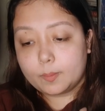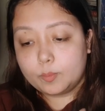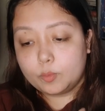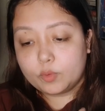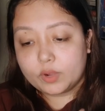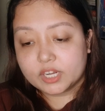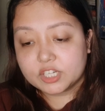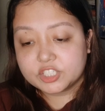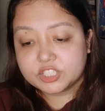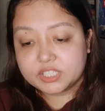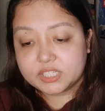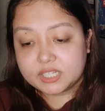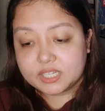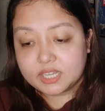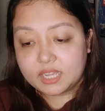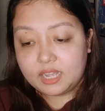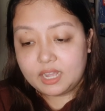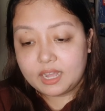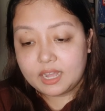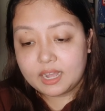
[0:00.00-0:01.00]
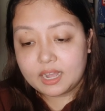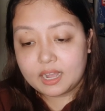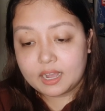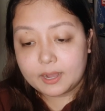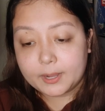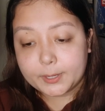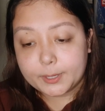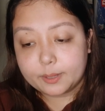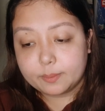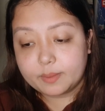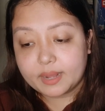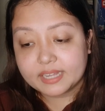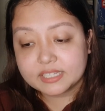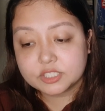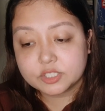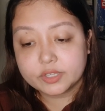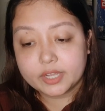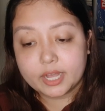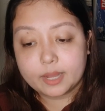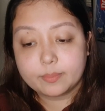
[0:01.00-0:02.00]
where she has
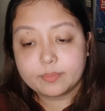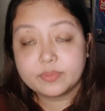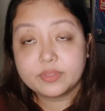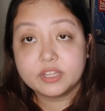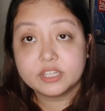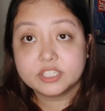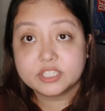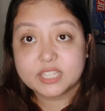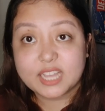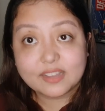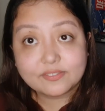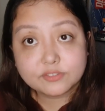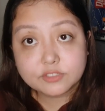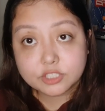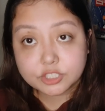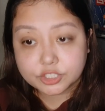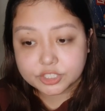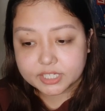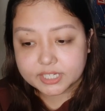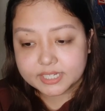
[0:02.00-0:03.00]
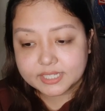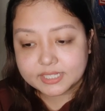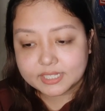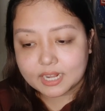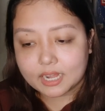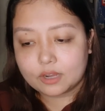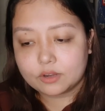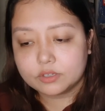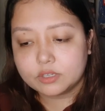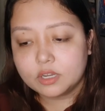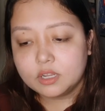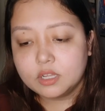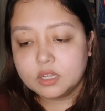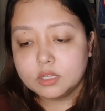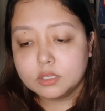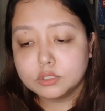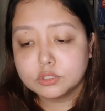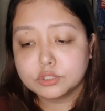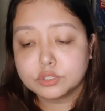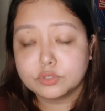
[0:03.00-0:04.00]
to help the typhoon-stricken town.
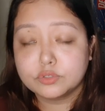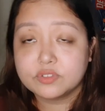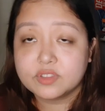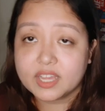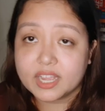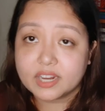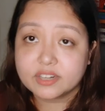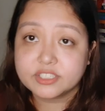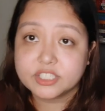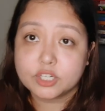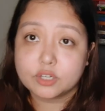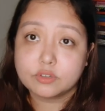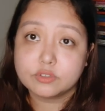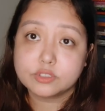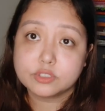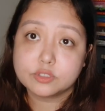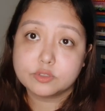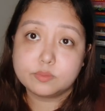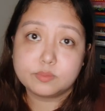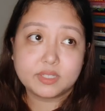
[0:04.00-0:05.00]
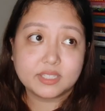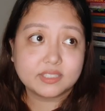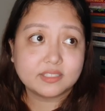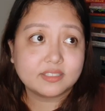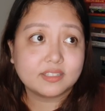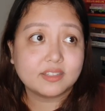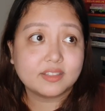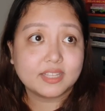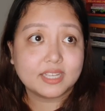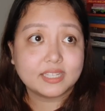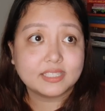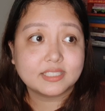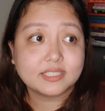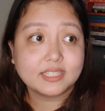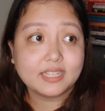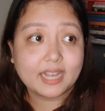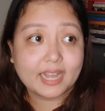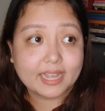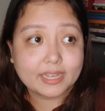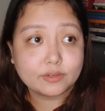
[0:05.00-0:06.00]
So there, she also meets this
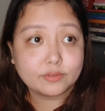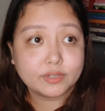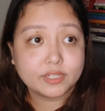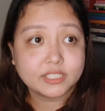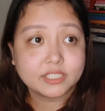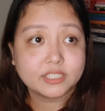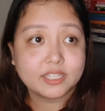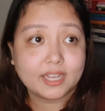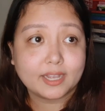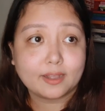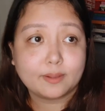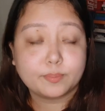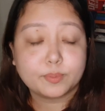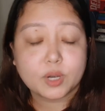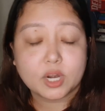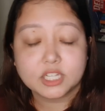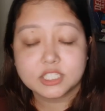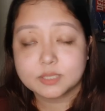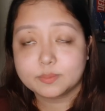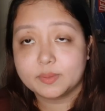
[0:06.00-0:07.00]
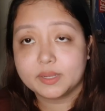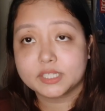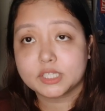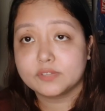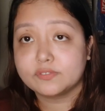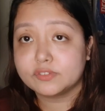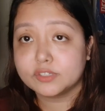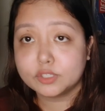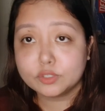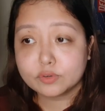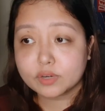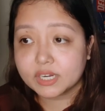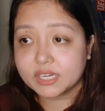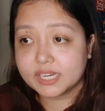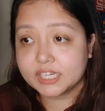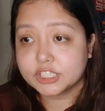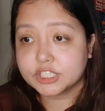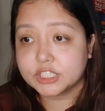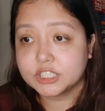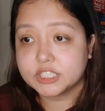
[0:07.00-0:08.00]
guy who is like a prospect of a new
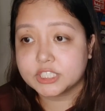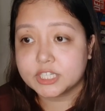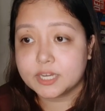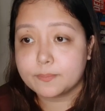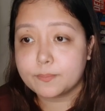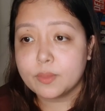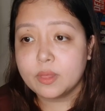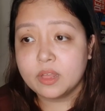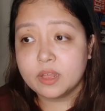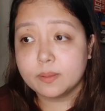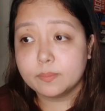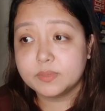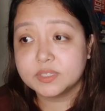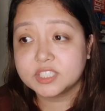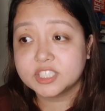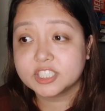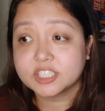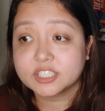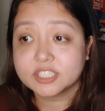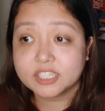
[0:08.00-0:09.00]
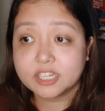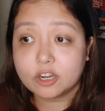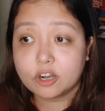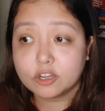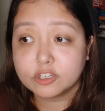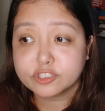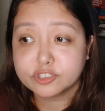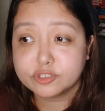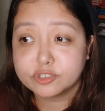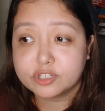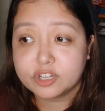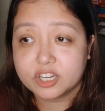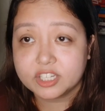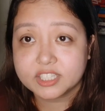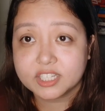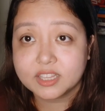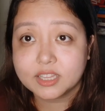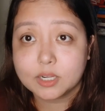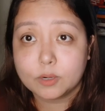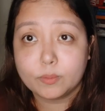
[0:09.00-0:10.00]
relationship, but she's still also
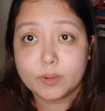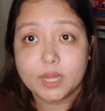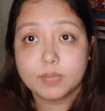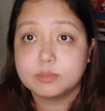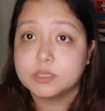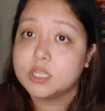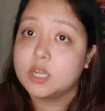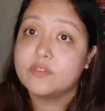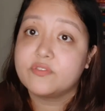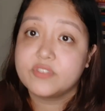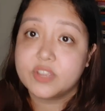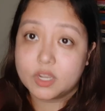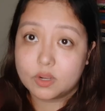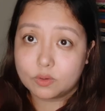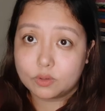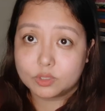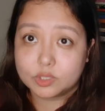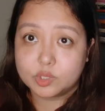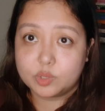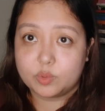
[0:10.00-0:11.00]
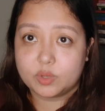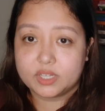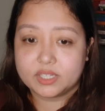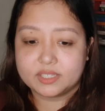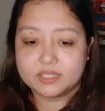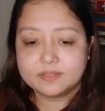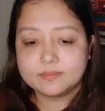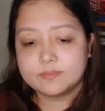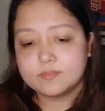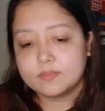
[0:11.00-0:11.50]
caught in the webs of the old one.